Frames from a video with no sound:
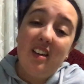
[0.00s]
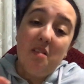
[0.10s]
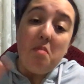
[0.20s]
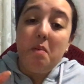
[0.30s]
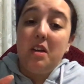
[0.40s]

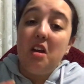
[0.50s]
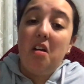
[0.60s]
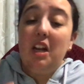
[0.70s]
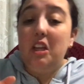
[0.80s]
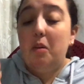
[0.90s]
maybe you know
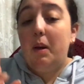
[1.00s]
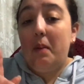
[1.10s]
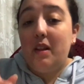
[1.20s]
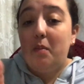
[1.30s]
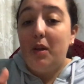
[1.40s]
a little bit
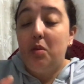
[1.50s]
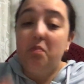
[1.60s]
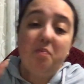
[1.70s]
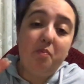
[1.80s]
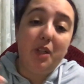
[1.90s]
about the middle,
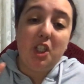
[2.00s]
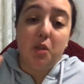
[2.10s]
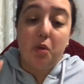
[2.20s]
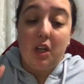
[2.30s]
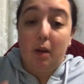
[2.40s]
but you just
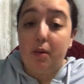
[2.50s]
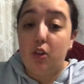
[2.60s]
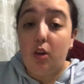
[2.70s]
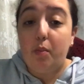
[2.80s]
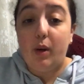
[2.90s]
put a couple of
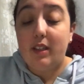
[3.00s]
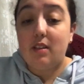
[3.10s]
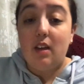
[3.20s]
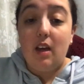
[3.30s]
dot points.